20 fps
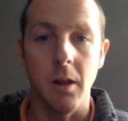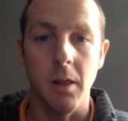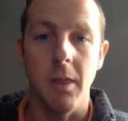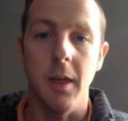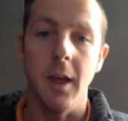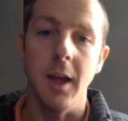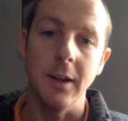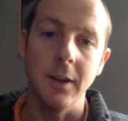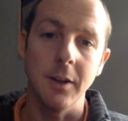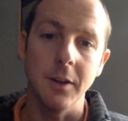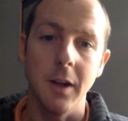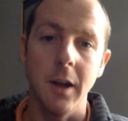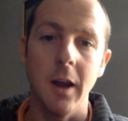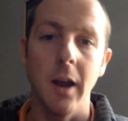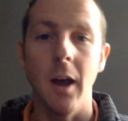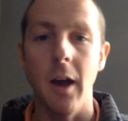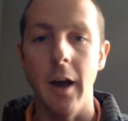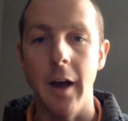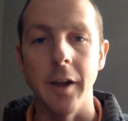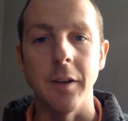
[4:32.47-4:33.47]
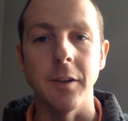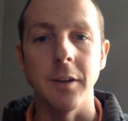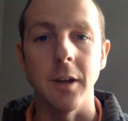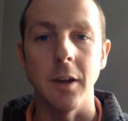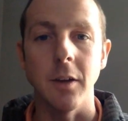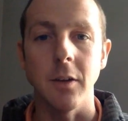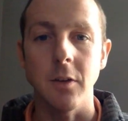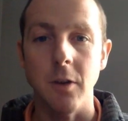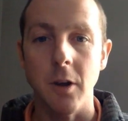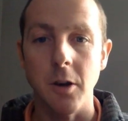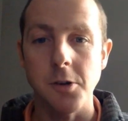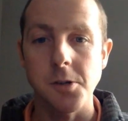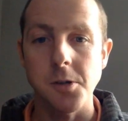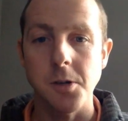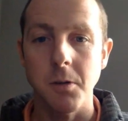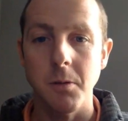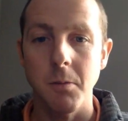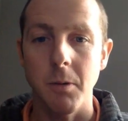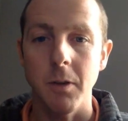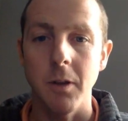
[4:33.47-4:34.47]
they say, I say
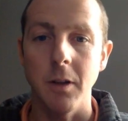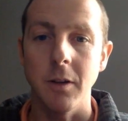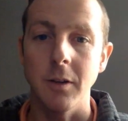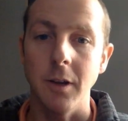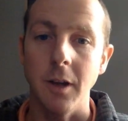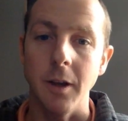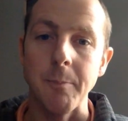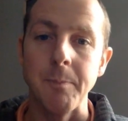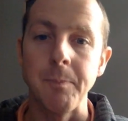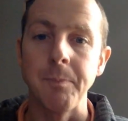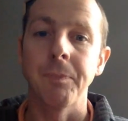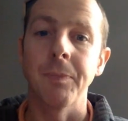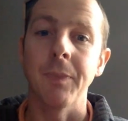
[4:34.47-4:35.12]
structure, where they say,